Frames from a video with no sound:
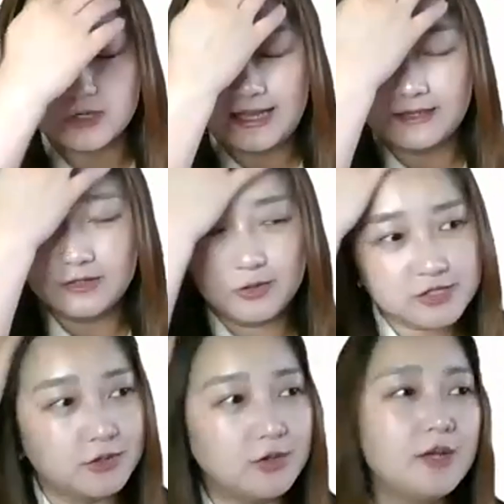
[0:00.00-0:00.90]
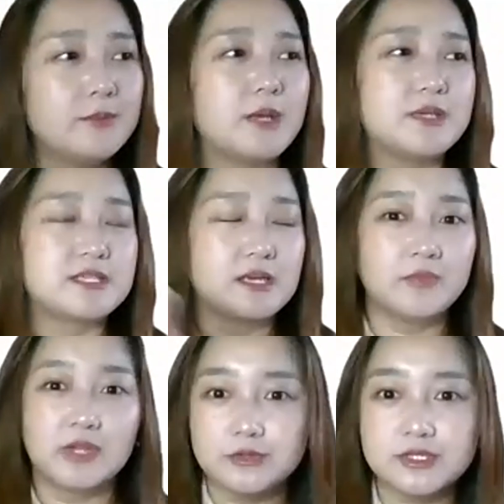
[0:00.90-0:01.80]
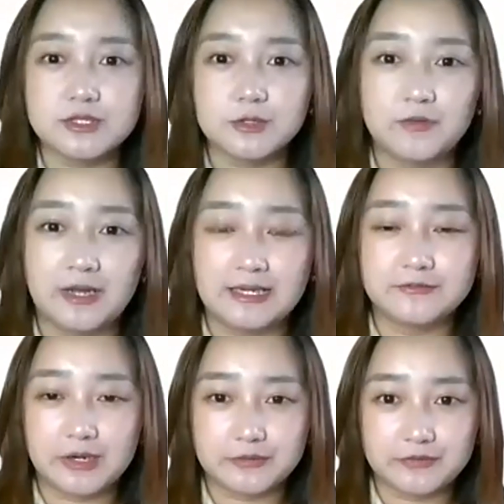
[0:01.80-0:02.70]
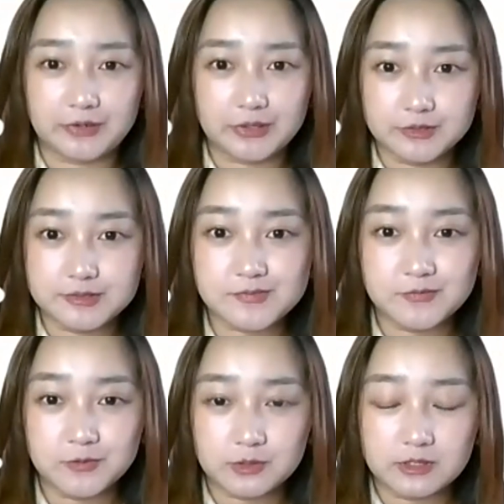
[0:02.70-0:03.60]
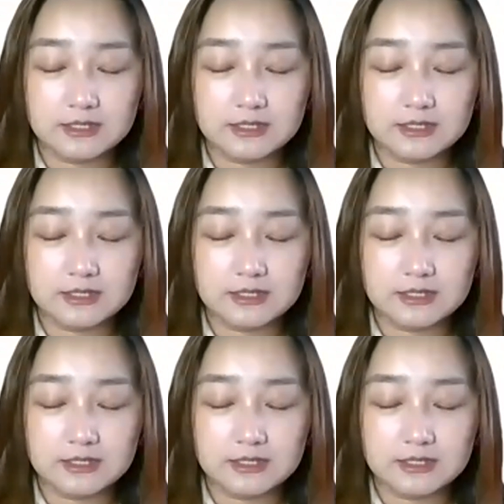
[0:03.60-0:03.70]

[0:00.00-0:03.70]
and also maybe something you still find very, very useful,